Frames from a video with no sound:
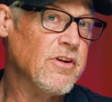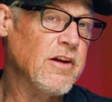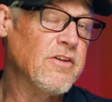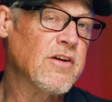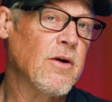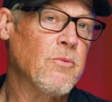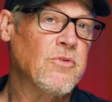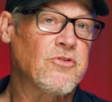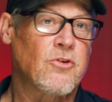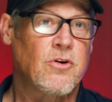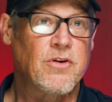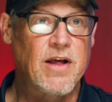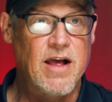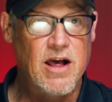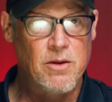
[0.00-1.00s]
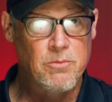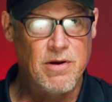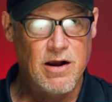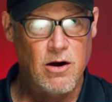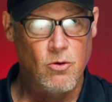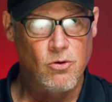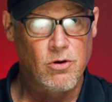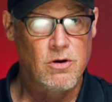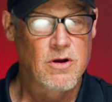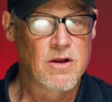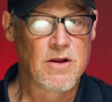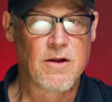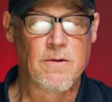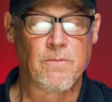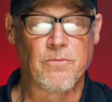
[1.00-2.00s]
Anytime we started to add power,
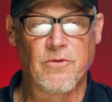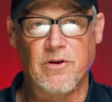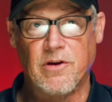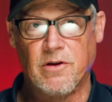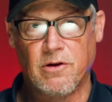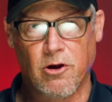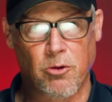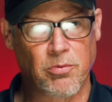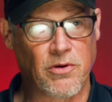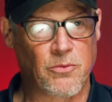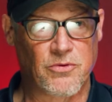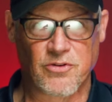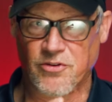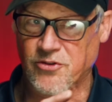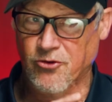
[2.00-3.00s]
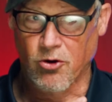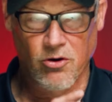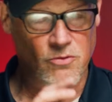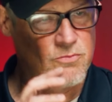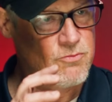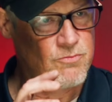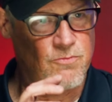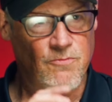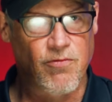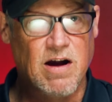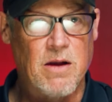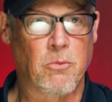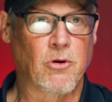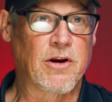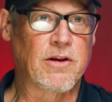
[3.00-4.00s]
the airplane would just start
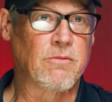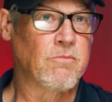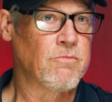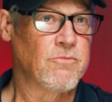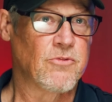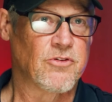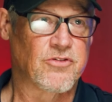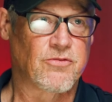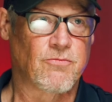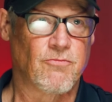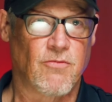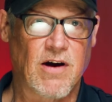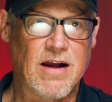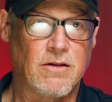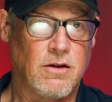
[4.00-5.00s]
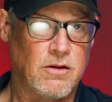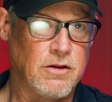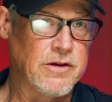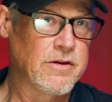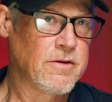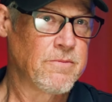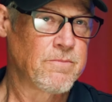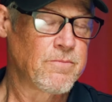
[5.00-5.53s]
vibrating just violently.